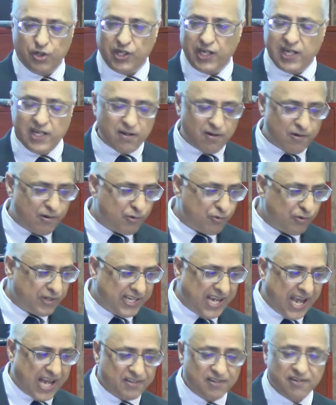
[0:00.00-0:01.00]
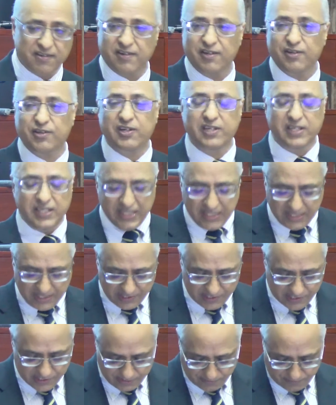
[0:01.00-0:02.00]
in order to cater the
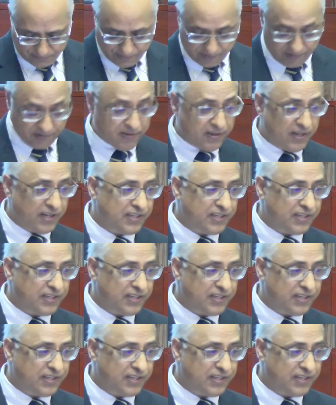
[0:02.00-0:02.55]
needs for